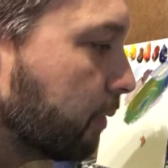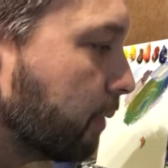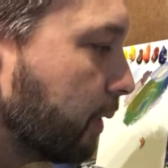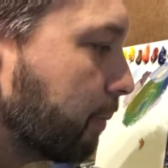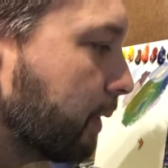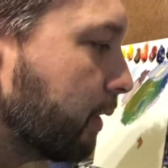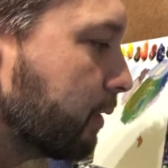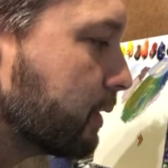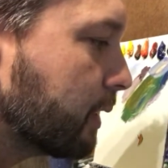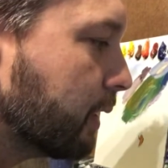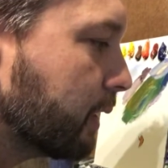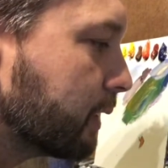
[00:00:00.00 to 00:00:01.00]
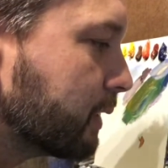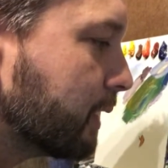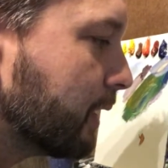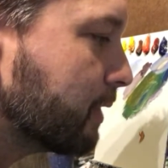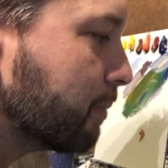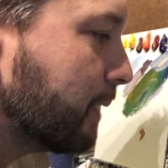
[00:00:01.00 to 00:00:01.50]
it appears that it
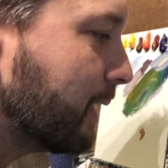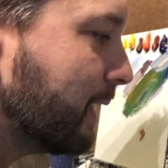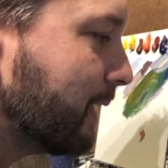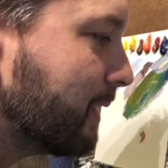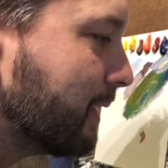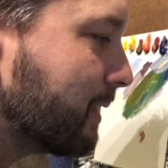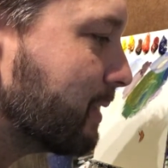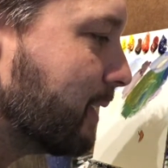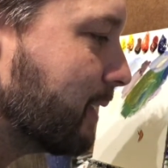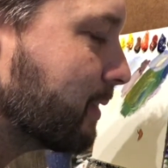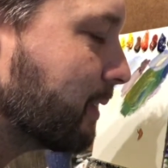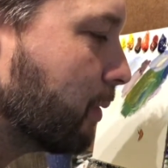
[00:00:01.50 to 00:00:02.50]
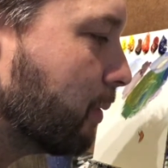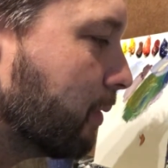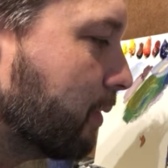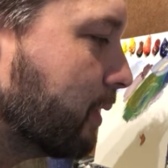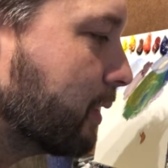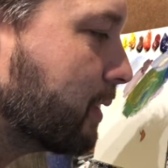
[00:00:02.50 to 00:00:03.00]
extends, but it doesn't actually
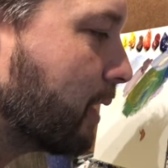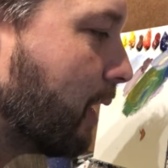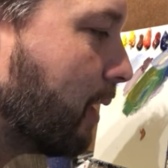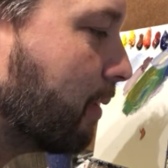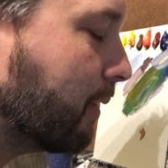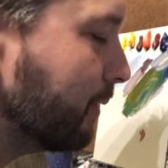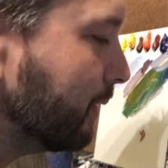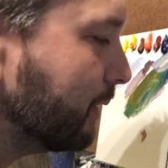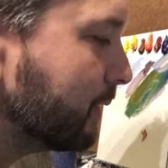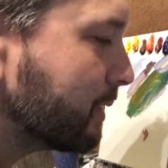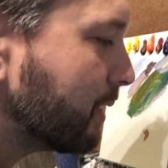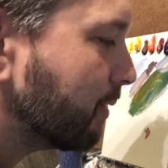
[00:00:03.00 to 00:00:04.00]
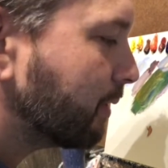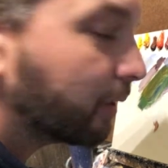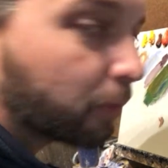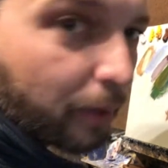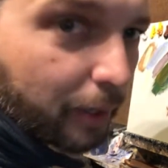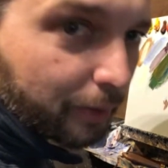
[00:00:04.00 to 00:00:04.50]
hold the top, it's not right
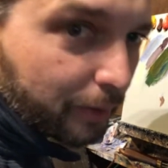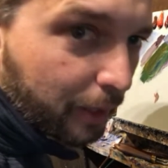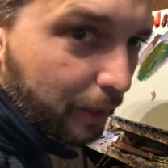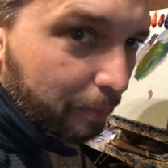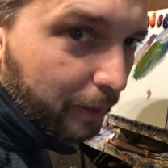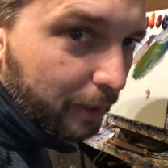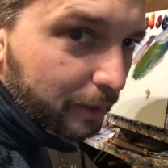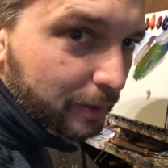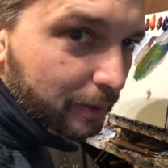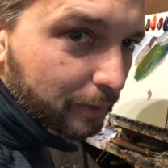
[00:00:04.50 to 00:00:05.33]
quite at the apex.